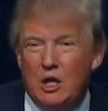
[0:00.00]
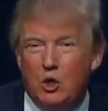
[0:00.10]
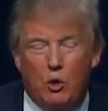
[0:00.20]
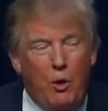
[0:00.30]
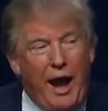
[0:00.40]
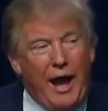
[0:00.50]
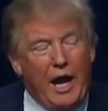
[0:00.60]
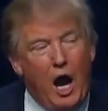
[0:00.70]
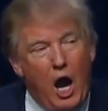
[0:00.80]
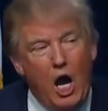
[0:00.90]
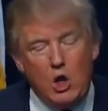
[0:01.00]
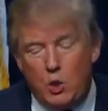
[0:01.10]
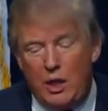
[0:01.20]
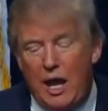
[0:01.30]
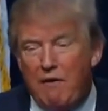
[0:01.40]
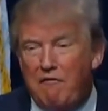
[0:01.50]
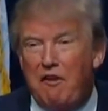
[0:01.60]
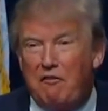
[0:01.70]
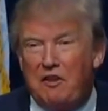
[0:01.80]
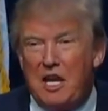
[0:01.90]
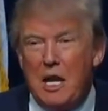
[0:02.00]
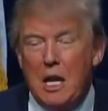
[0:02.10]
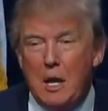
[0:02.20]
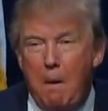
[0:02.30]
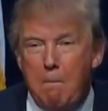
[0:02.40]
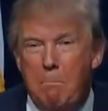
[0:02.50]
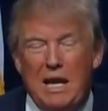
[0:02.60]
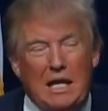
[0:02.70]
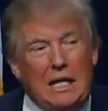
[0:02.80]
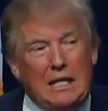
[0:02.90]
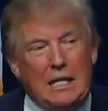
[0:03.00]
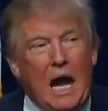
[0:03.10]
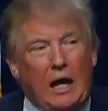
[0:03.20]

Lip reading: to Iran $150 billion.